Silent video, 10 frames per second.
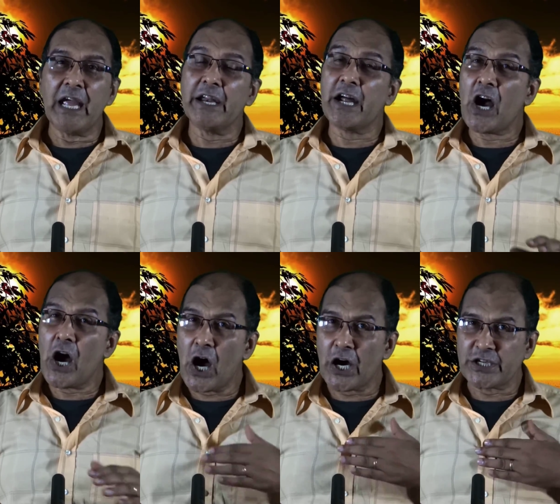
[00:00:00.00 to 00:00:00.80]
in our
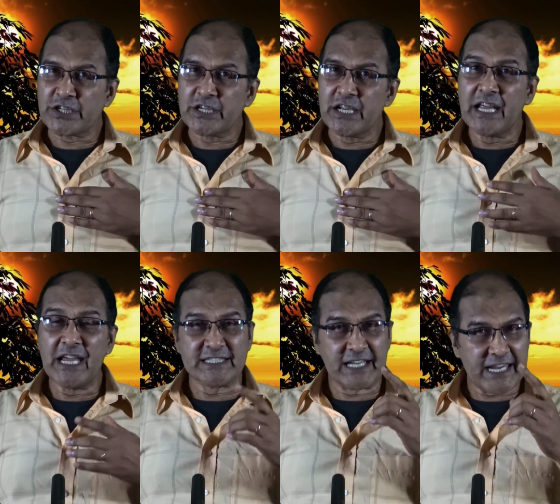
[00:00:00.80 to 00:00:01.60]
heart
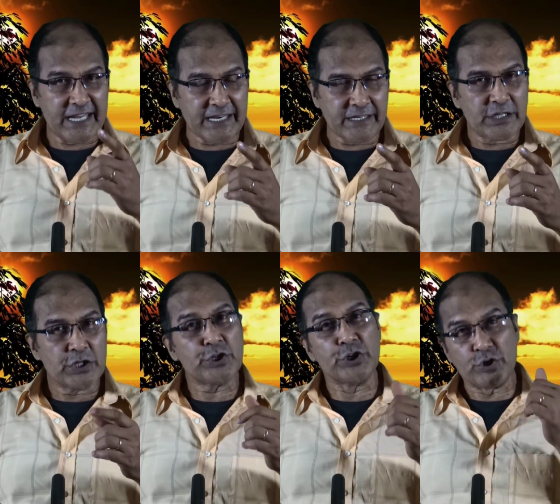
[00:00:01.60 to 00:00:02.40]
is akin
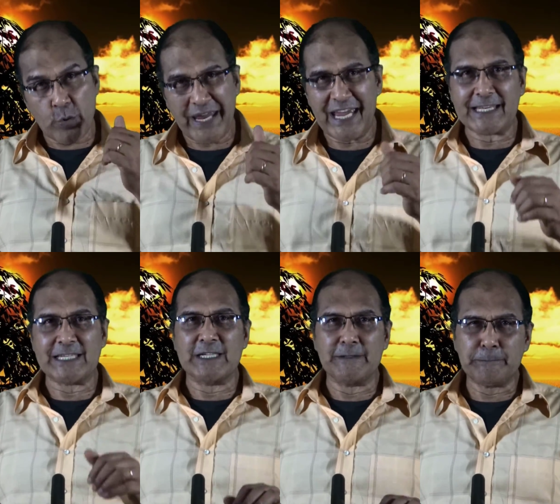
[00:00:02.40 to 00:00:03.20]
to doing
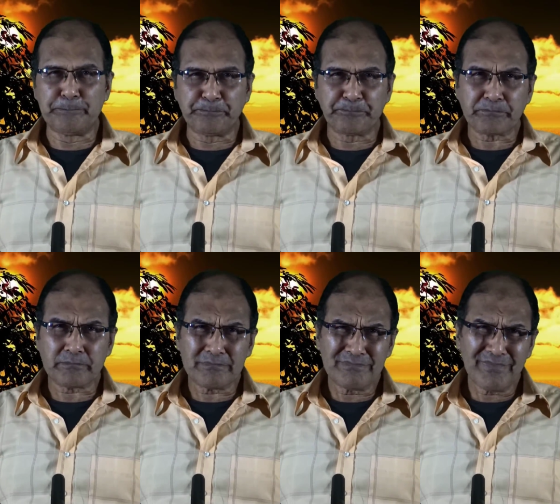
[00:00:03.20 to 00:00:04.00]
it.
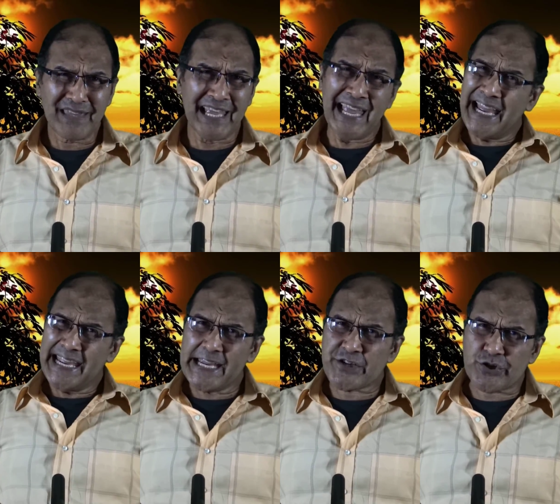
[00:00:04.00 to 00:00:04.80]

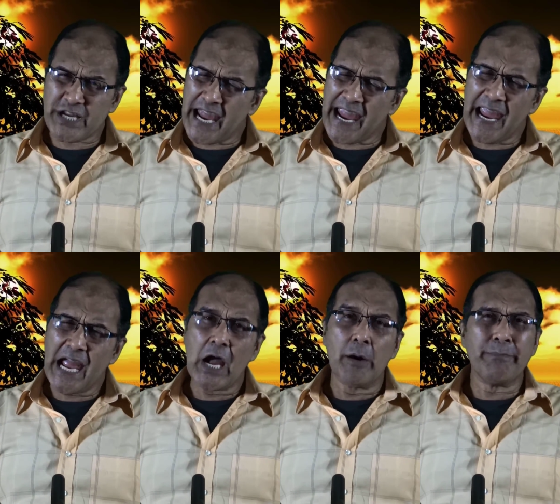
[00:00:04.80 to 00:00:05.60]
Each
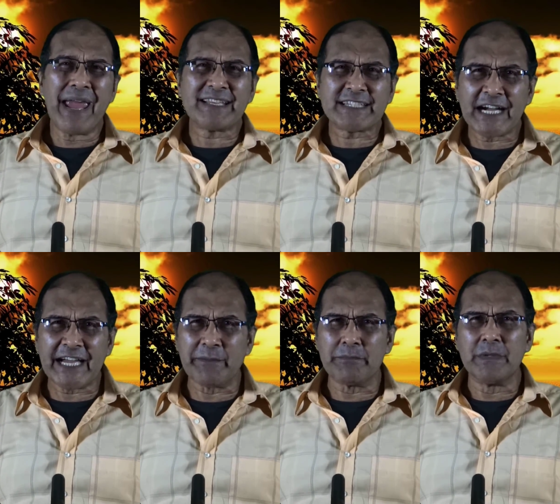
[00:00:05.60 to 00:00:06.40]
day, make
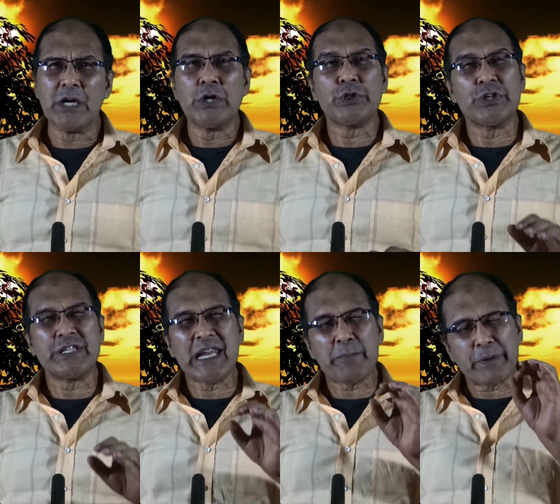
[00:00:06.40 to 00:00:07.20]
time to
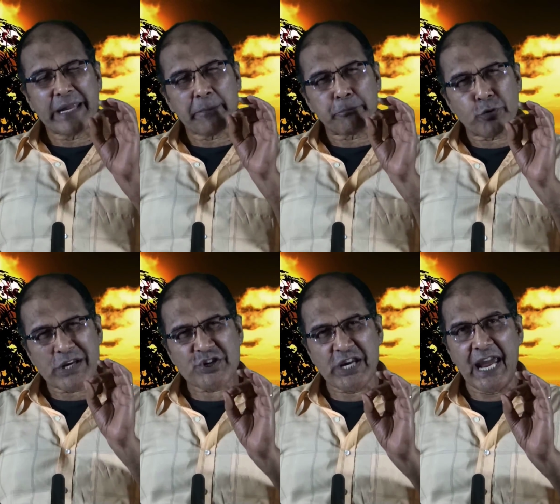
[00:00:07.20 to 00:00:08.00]
deeply
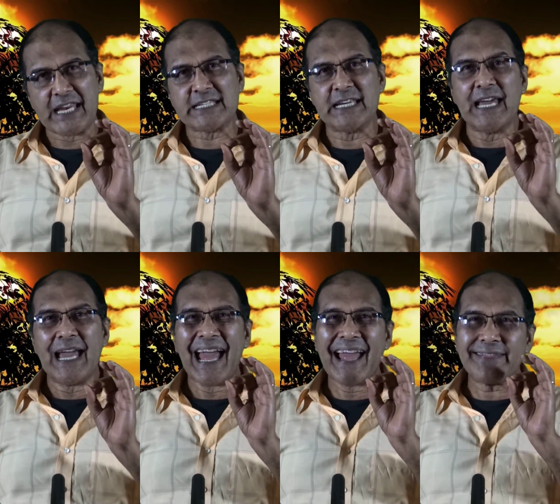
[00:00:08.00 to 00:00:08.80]
appreciate
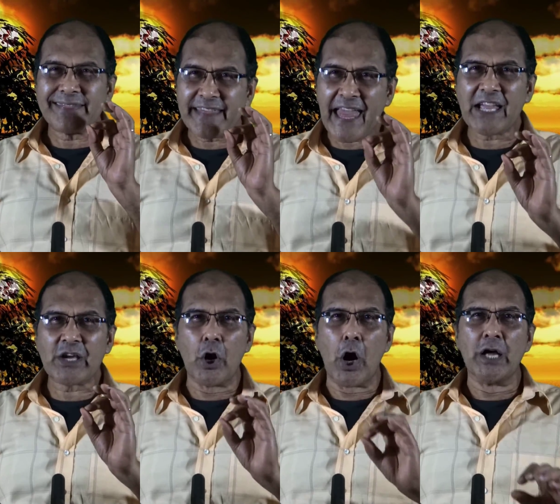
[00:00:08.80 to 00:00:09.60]
and thank
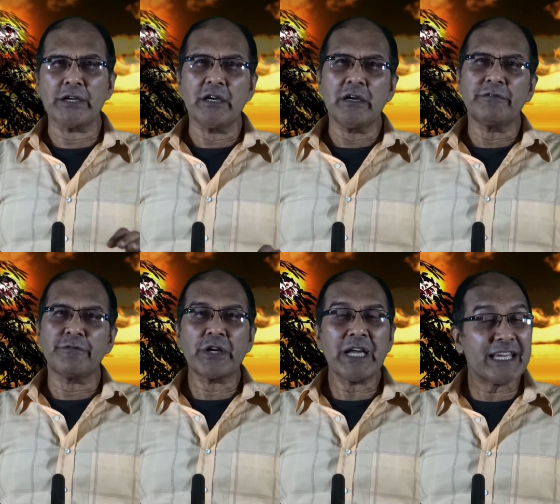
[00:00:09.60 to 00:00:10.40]
God
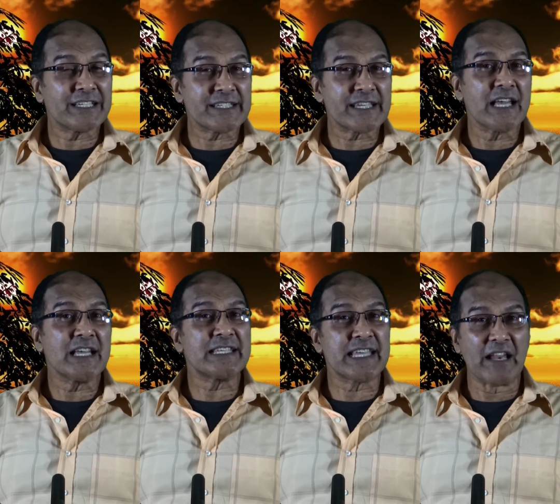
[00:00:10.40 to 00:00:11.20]
for His
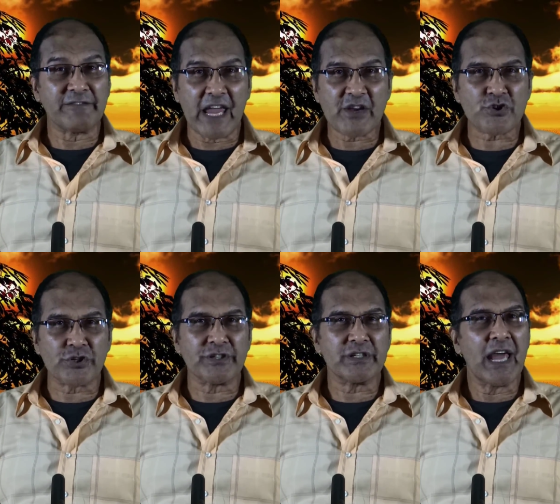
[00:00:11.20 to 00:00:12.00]

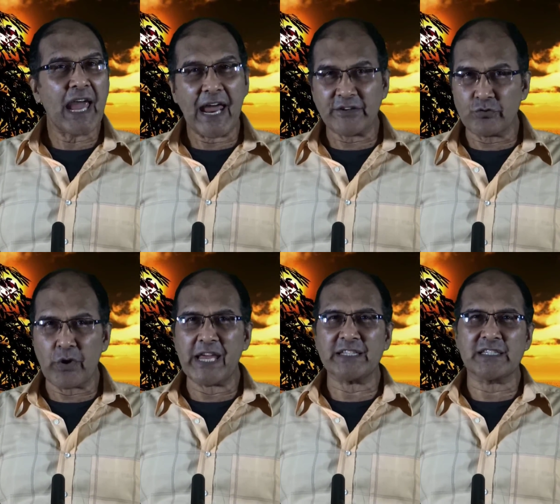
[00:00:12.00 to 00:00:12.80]
salvation and
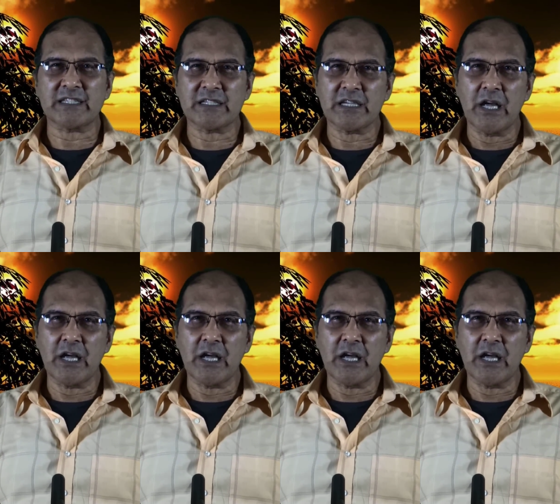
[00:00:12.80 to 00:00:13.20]
grace.